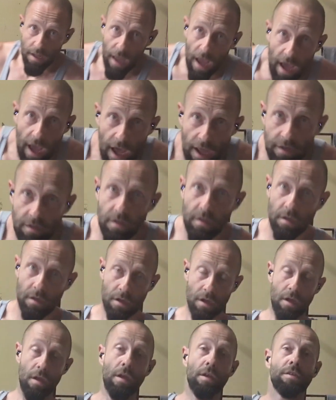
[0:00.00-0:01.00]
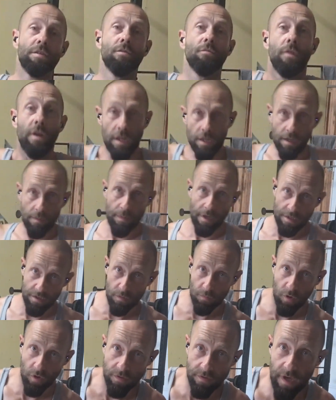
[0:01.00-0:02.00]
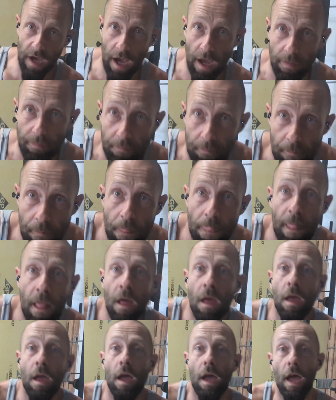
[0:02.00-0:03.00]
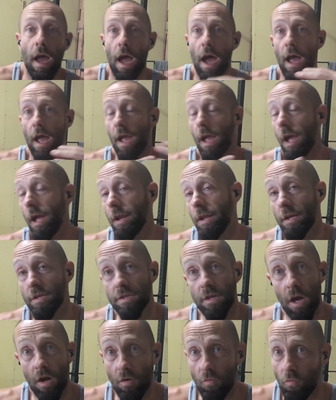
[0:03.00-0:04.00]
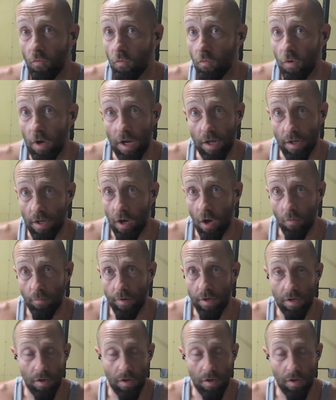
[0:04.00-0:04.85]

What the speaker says: that is a really miserable time, and it's going to really open